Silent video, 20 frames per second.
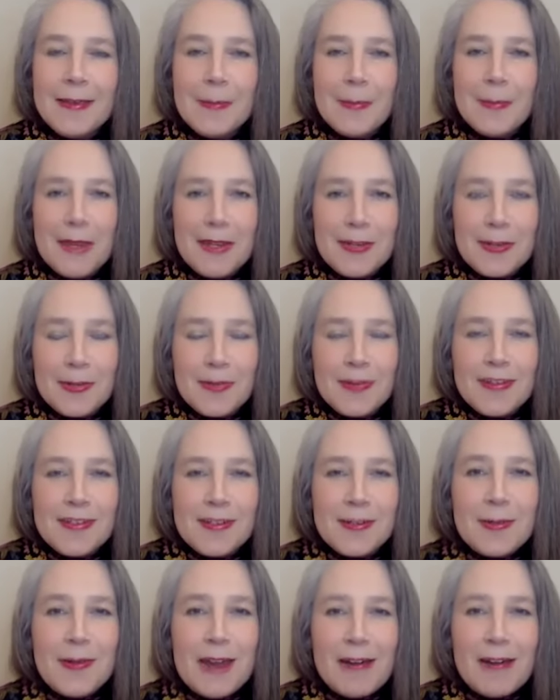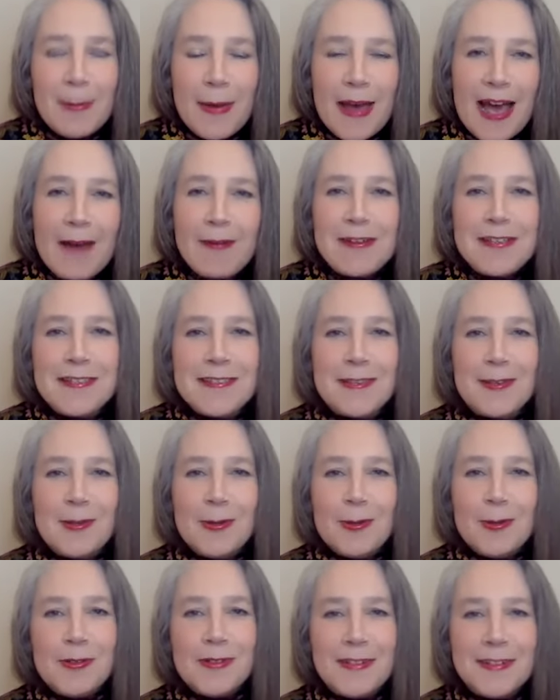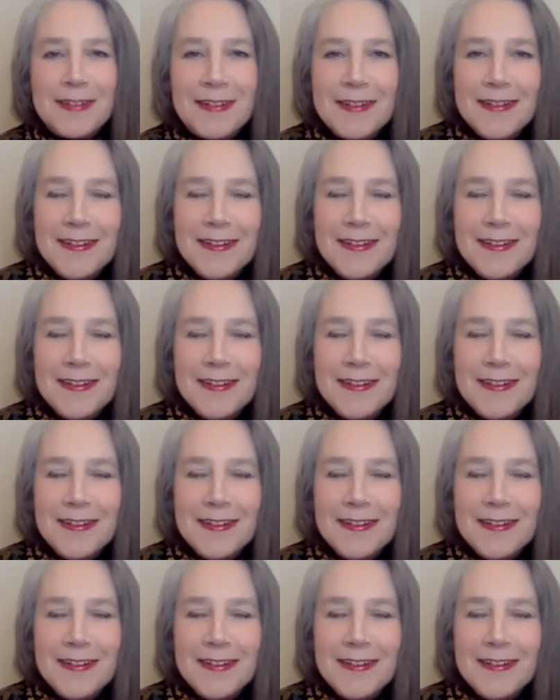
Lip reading: make sure that you wear a power suit